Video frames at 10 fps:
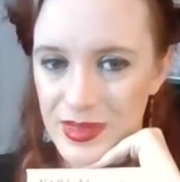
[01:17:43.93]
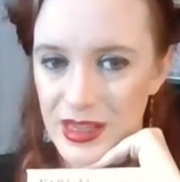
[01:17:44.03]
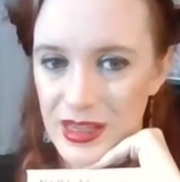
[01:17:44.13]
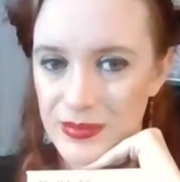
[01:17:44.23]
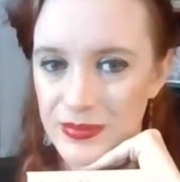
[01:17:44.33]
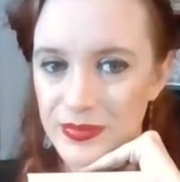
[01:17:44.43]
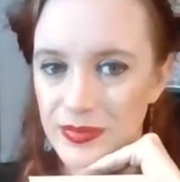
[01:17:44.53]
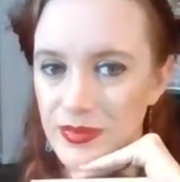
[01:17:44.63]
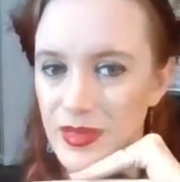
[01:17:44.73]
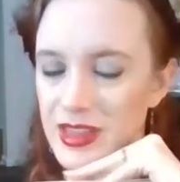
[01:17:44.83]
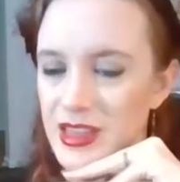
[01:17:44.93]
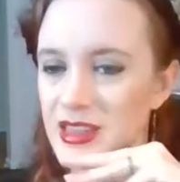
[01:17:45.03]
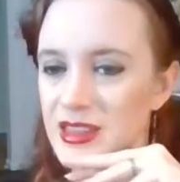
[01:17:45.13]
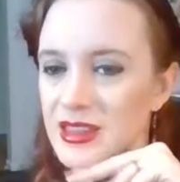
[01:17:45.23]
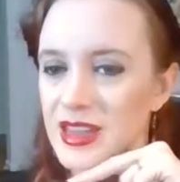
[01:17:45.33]
I
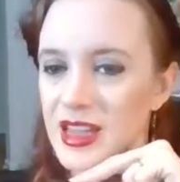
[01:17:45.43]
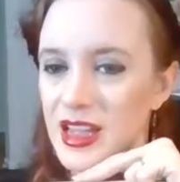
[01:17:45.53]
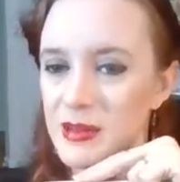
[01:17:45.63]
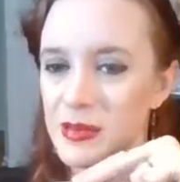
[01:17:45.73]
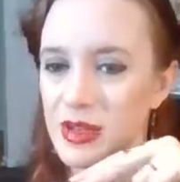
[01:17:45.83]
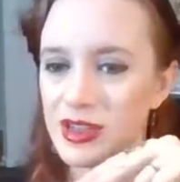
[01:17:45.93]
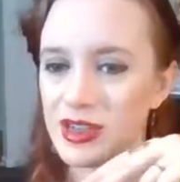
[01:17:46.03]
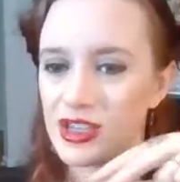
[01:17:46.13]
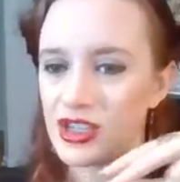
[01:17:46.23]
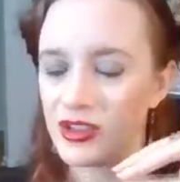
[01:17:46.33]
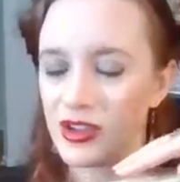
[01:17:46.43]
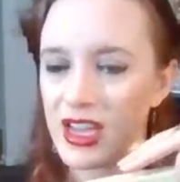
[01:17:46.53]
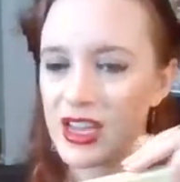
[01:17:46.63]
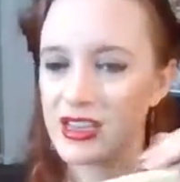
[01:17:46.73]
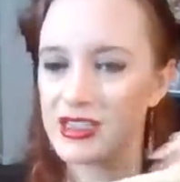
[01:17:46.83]
think they kind of build on each other. It
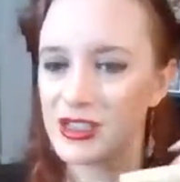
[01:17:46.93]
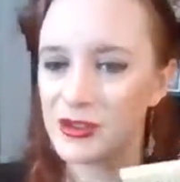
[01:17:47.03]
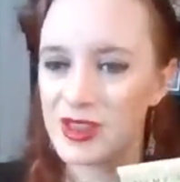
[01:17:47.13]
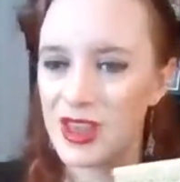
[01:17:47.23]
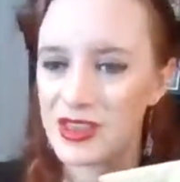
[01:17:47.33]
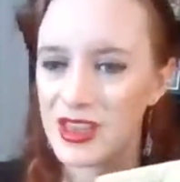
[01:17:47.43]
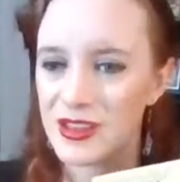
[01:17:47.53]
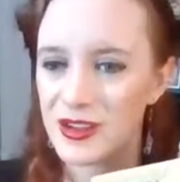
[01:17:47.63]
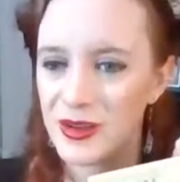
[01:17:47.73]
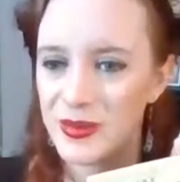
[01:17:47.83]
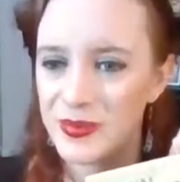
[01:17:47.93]
can't exist without the other.